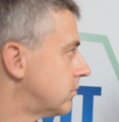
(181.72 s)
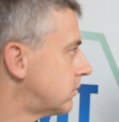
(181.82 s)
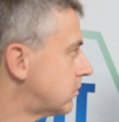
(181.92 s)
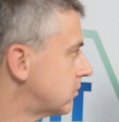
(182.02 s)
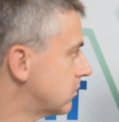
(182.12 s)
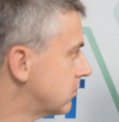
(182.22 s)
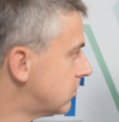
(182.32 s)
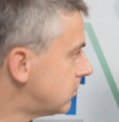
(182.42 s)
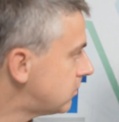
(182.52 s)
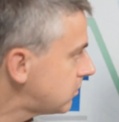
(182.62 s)

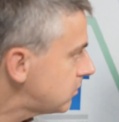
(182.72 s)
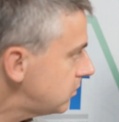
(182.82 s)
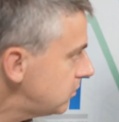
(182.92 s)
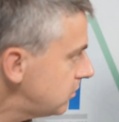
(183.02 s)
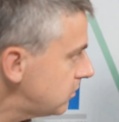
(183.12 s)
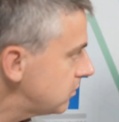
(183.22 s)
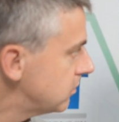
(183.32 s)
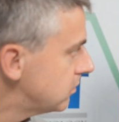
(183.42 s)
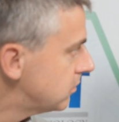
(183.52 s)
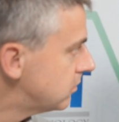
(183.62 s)

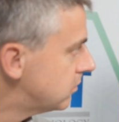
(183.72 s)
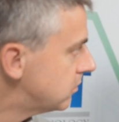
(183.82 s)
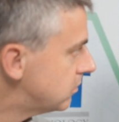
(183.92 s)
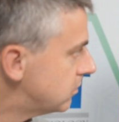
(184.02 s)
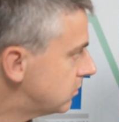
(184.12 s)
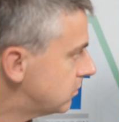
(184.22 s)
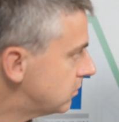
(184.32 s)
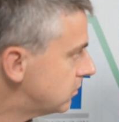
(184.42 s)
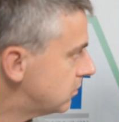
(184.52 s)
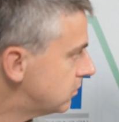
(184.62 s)

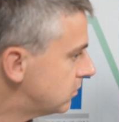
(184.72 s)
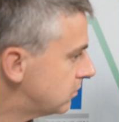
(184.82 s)
[no speech]